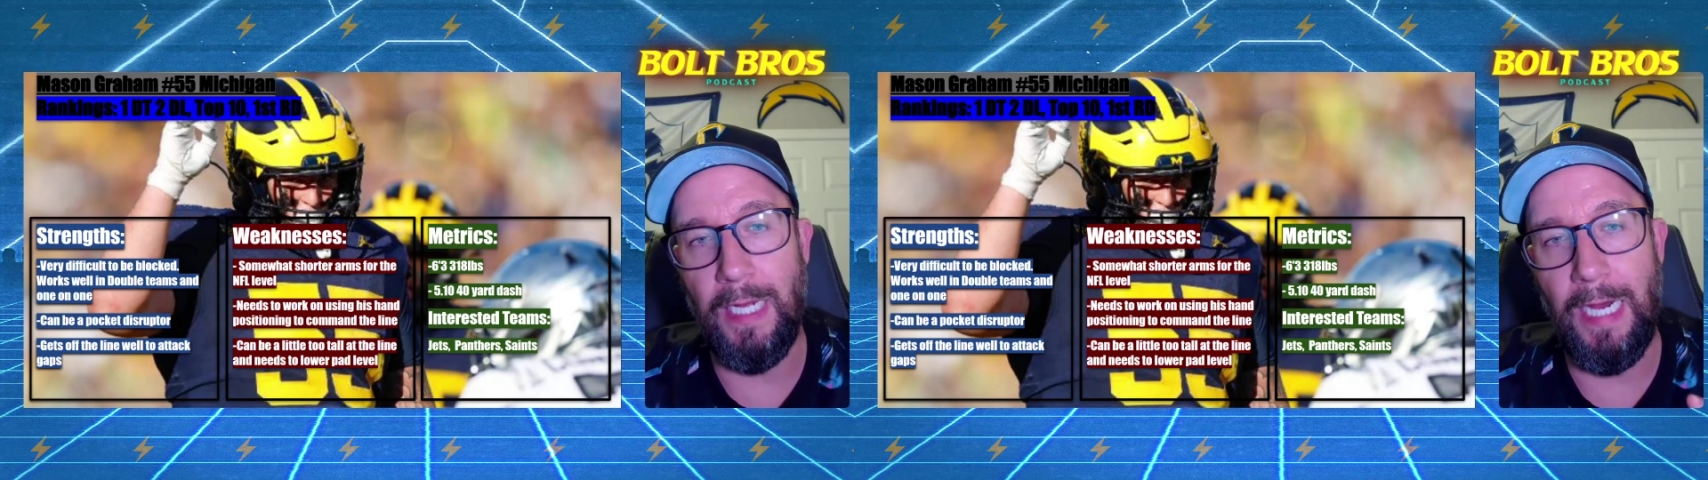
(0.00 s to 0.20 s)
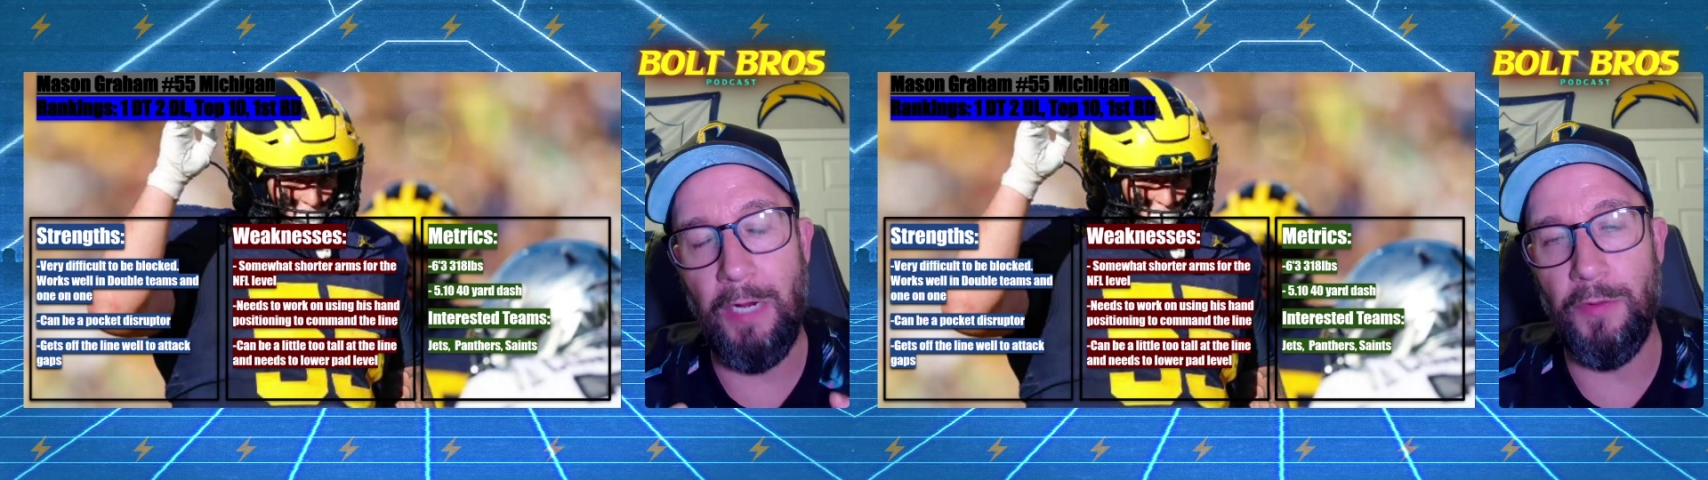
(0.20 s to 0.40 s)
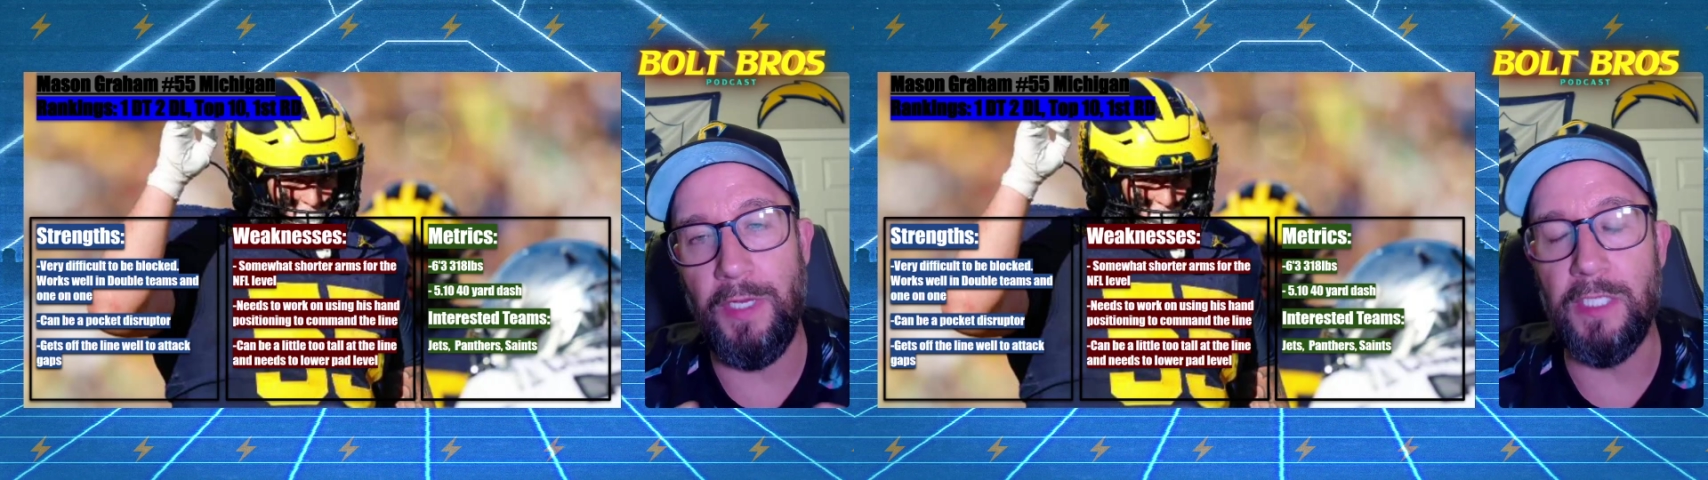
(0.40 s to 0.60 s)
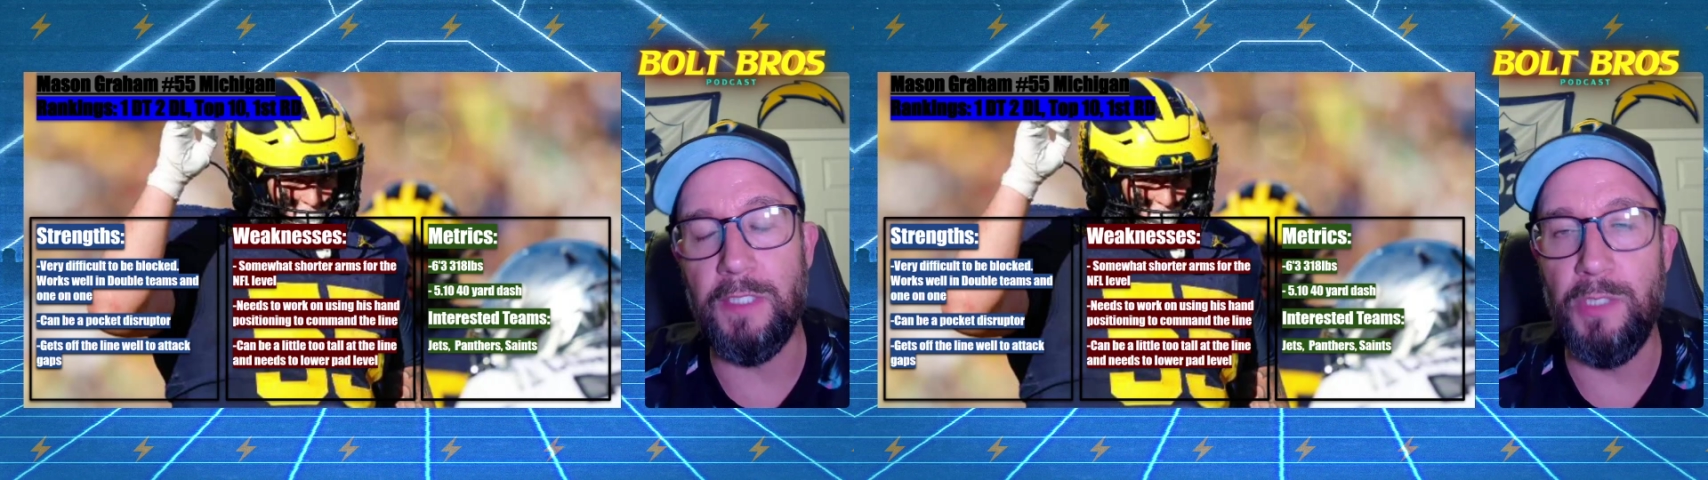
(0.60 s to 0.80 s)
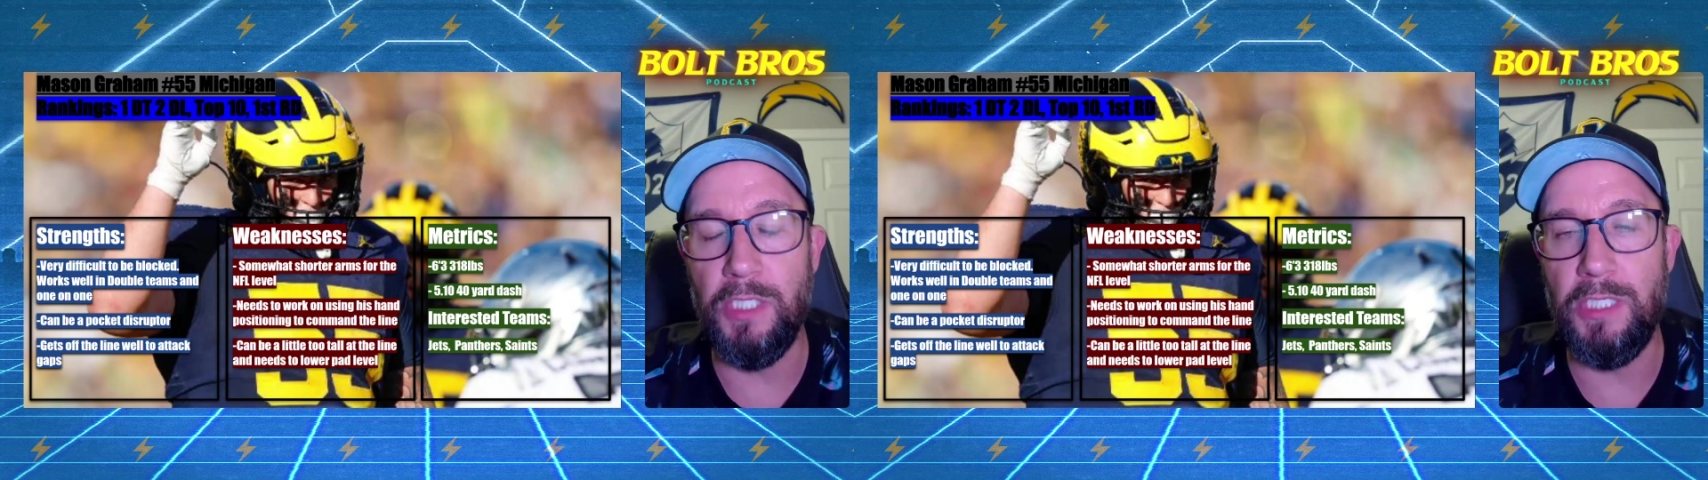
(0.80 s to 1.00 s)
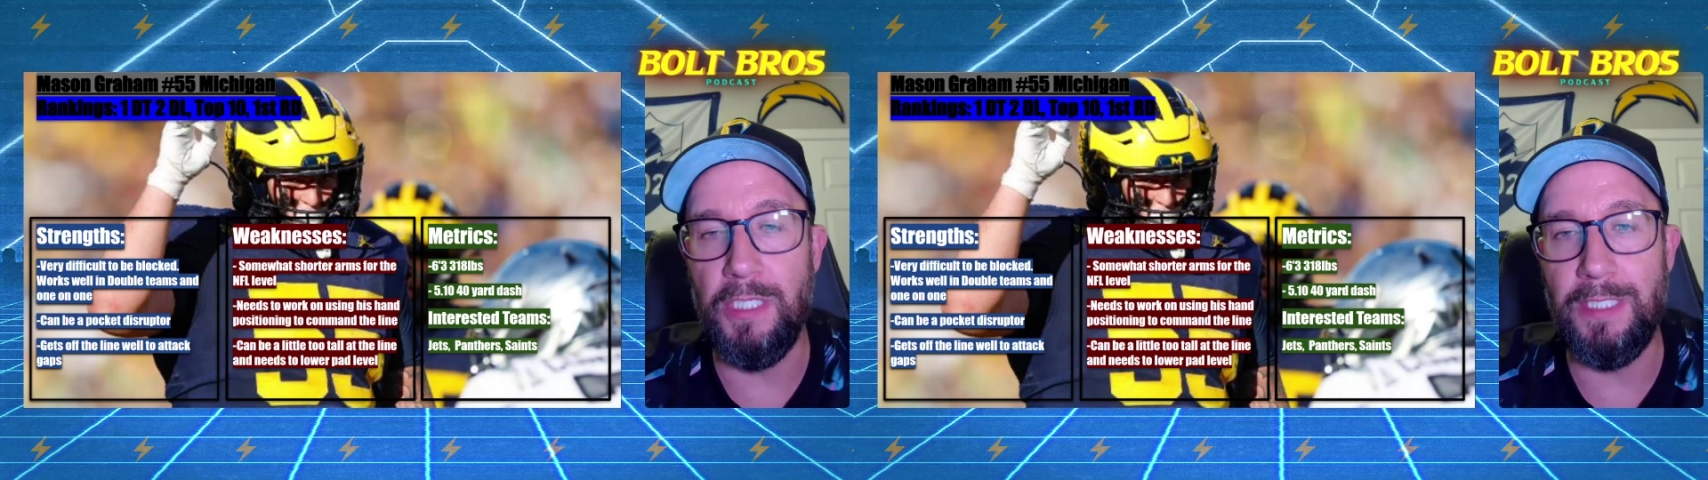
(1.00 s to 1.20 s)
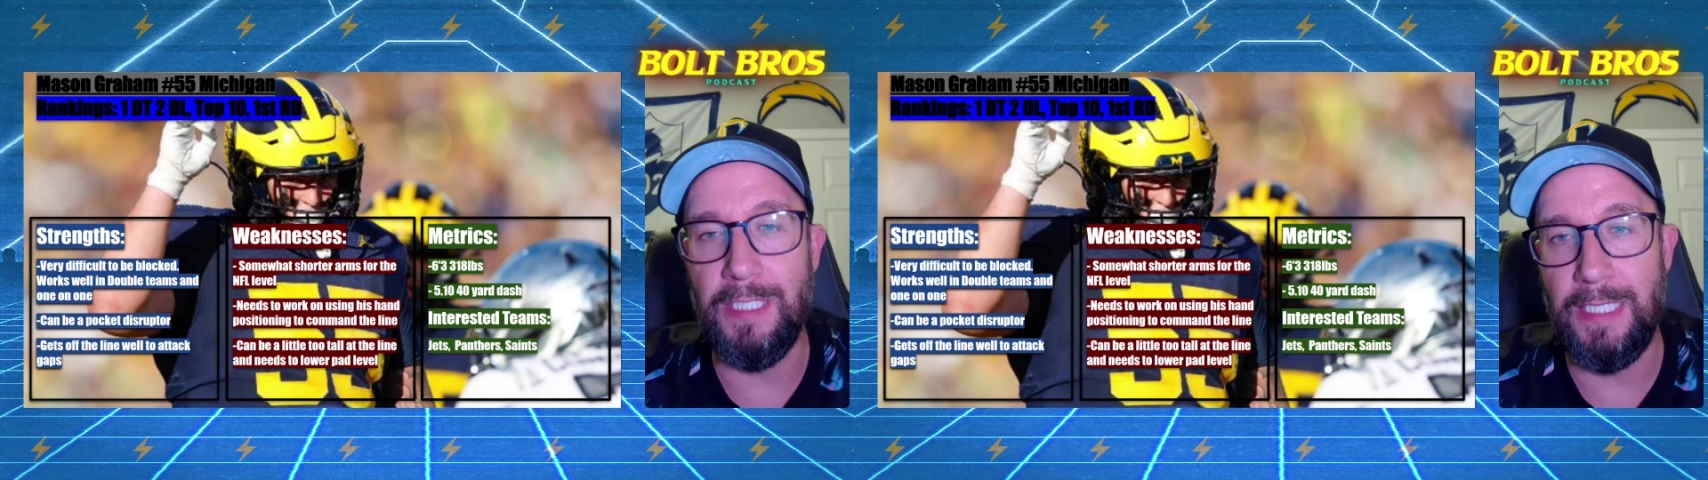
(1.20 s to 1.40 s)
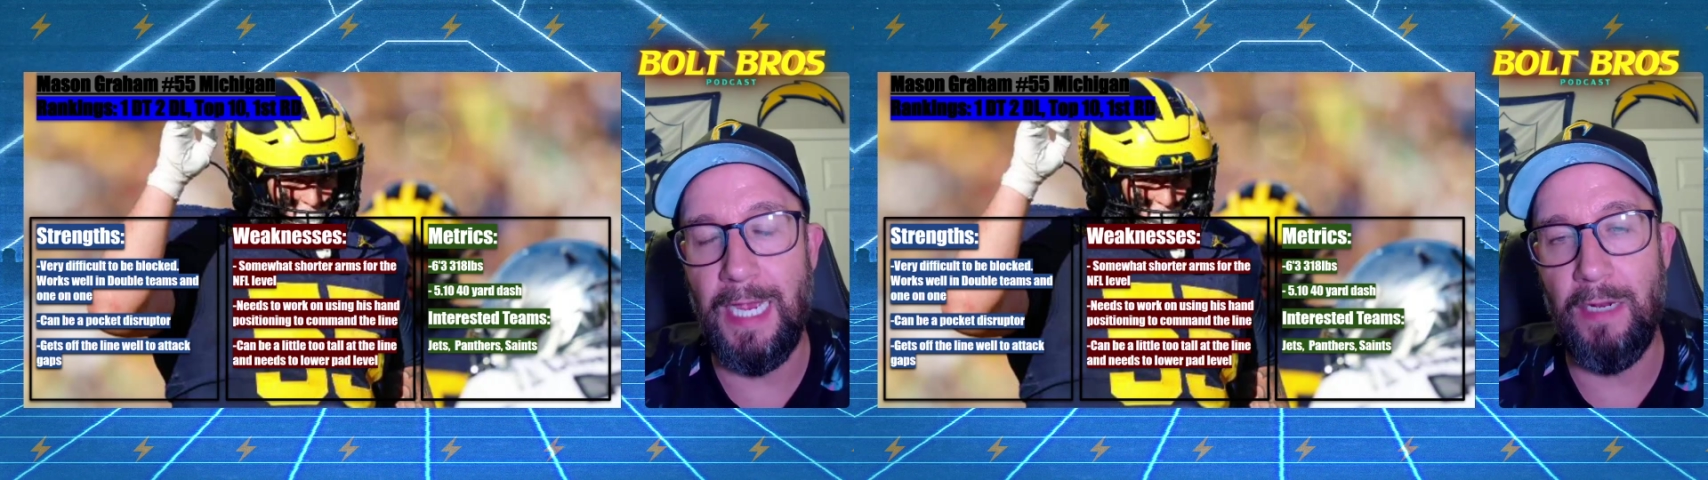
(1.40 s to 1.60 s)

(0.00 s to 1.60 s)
I don't think his position is designed